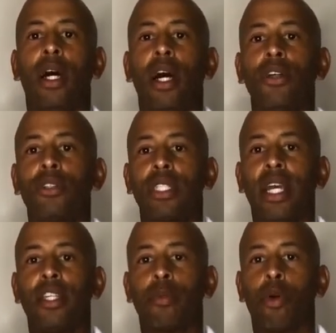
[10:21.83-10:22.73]

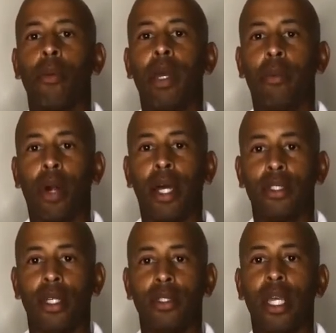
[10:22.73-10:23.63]
understand the probate
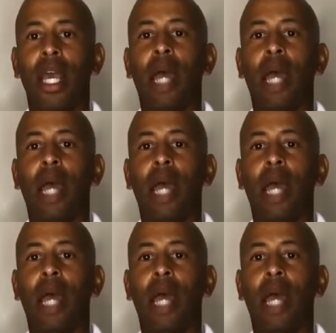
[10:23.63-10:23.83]
process